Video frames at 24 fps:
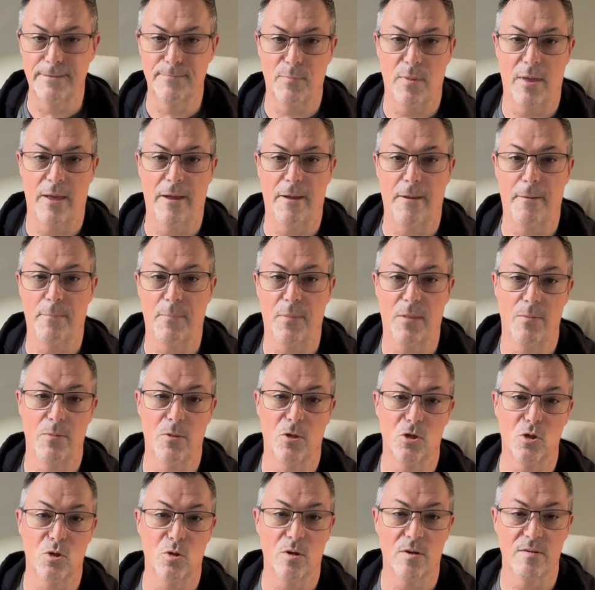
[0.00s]
I'm
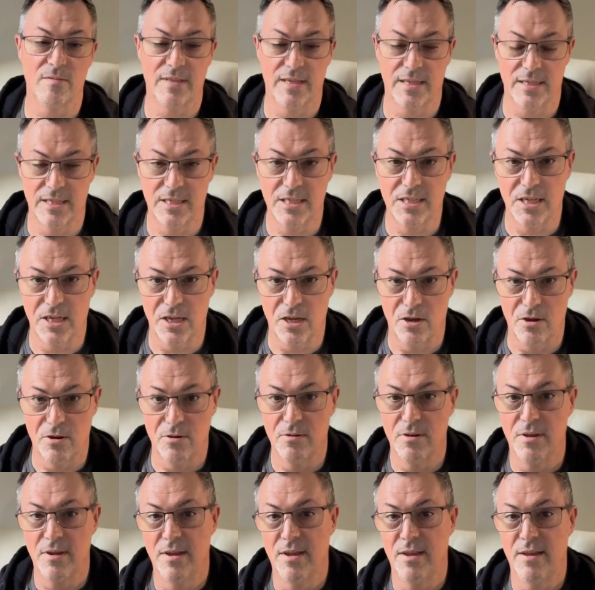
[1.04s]
not sure if that's
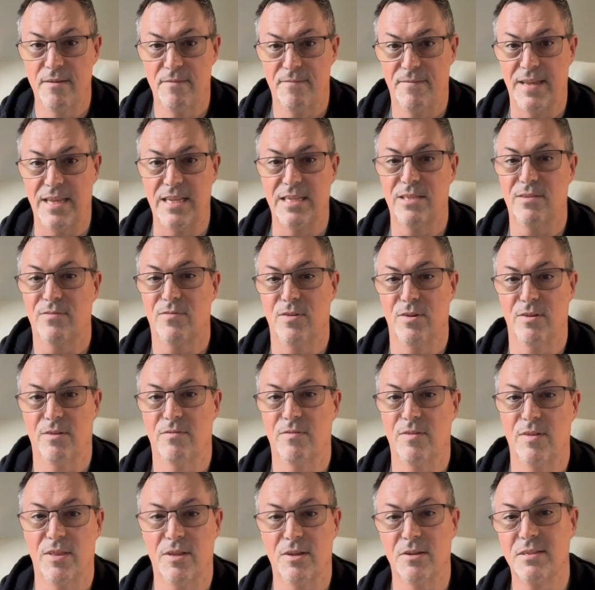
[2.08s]
geo-fence for
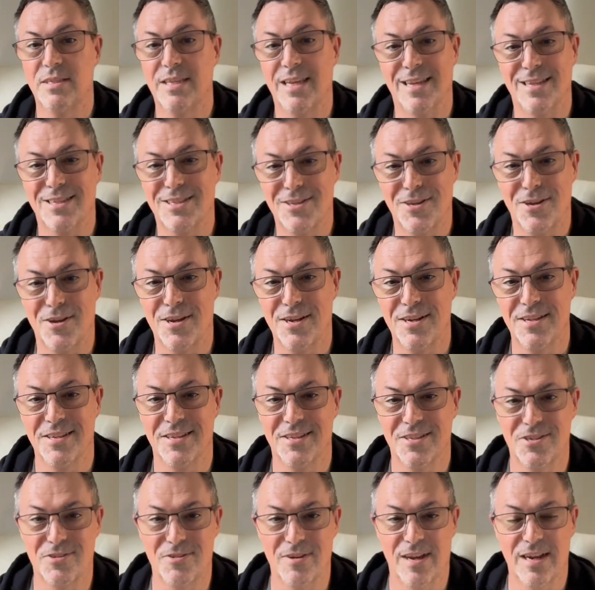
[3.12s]
those outside
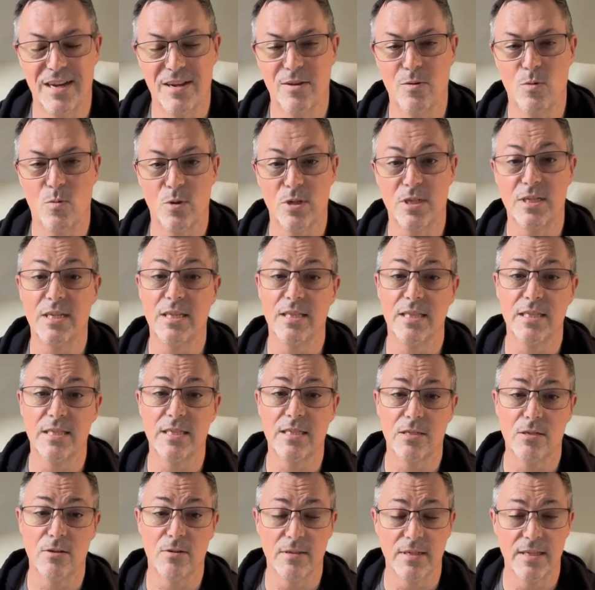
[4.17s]
Australia watching this
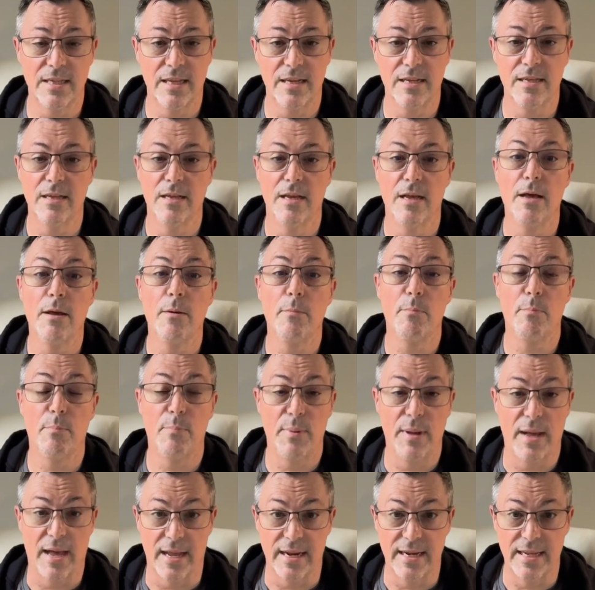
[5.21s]
content,
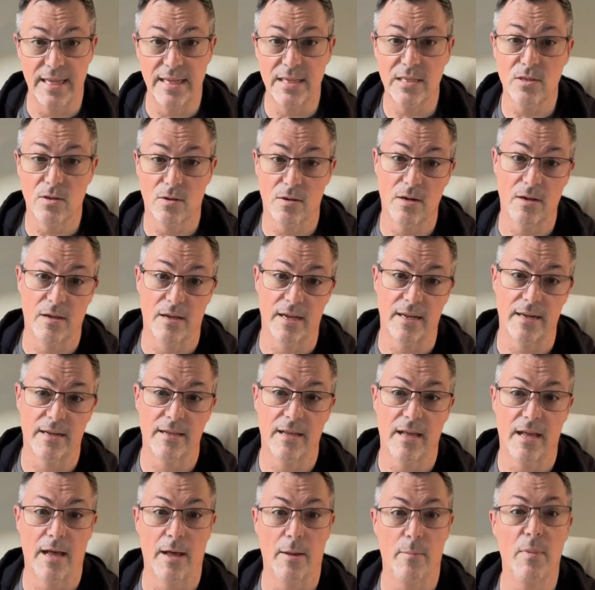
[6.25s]
but it's online.
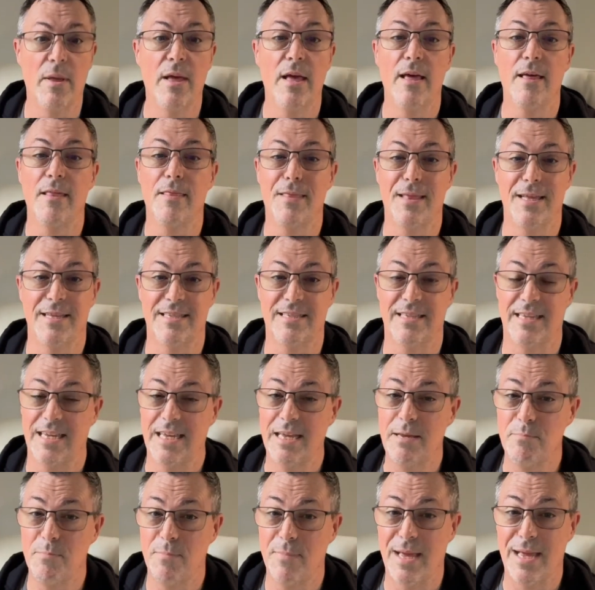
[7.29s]
There's
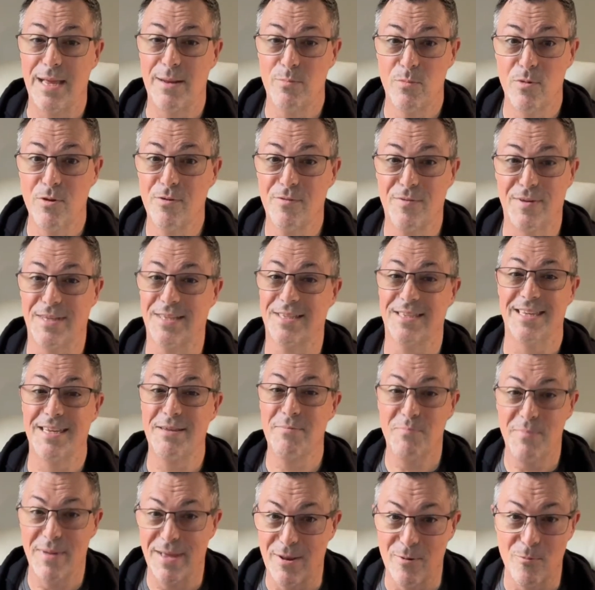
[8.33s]
Ip Man movies.
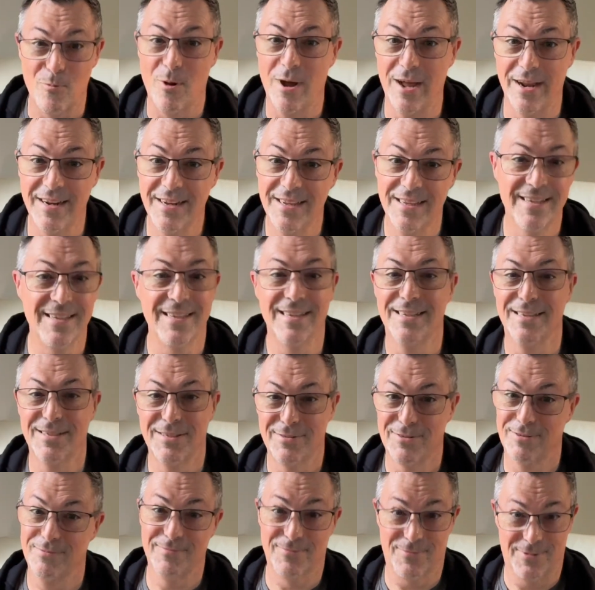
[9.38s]
Ip Man 1,
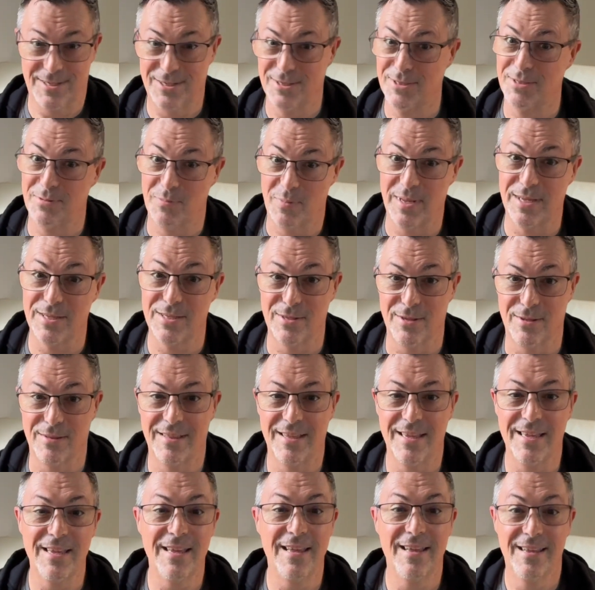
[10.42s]
which is the best, I
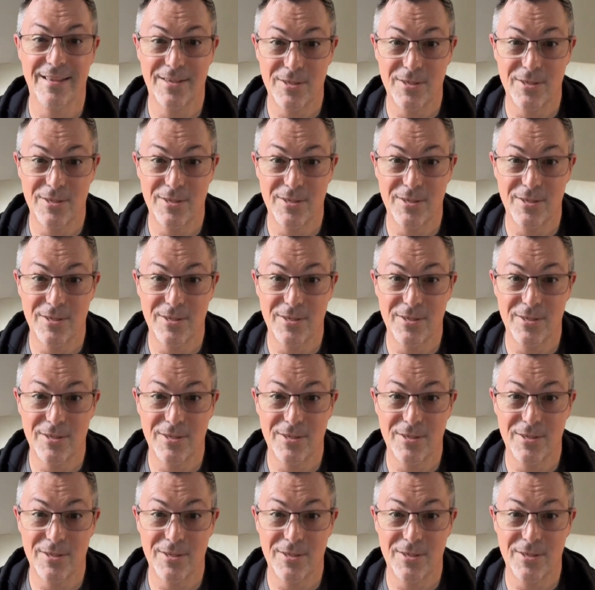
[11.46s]
think.